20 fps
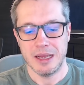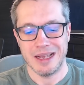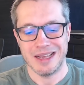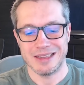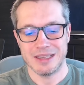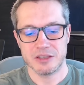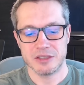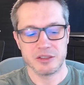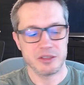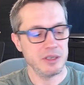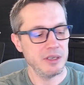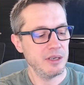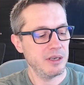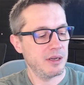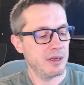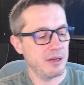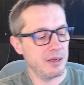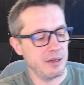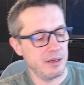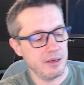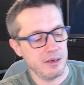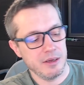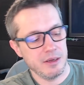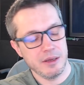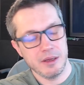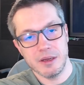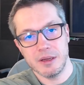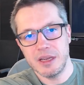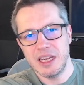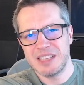And actually,
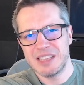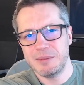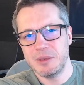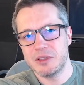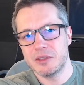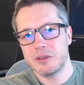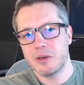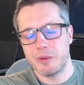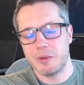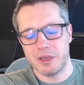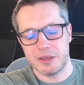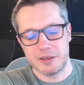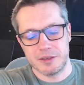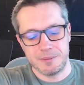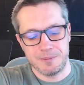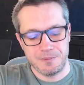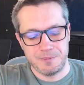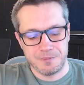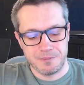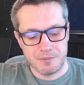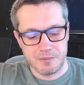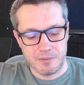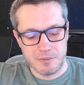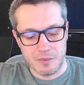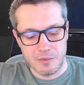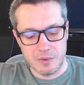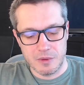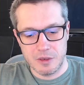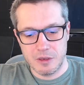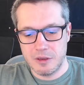let me draw it
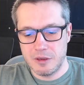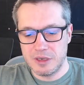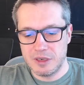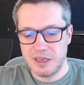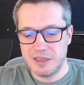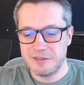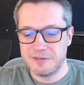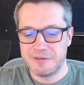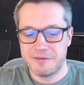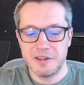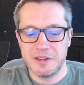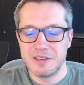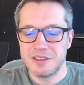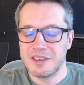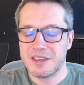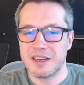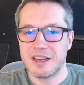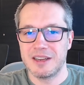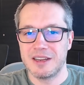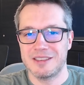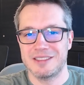on a very